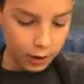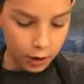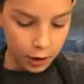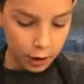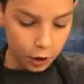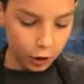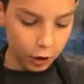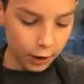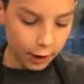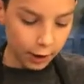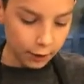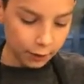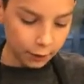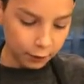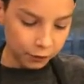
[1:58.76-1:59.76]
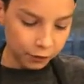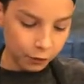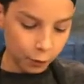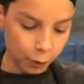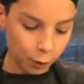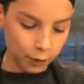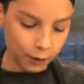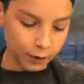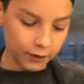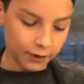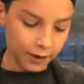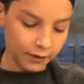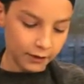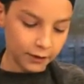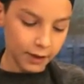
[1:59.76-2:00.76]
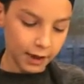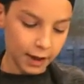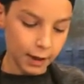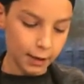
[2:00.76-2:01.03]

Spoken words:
cook it for 7 to 8